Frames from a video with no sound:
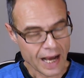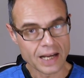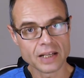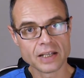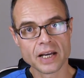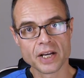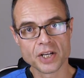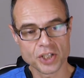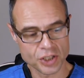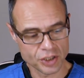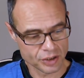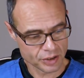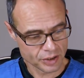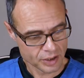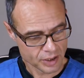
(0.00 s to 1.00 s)

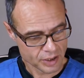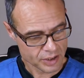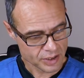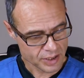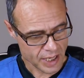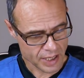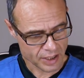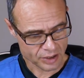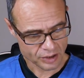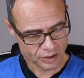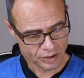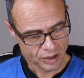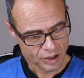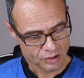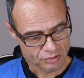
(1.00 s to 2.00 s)
Allegation
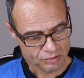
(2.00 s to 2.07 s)
10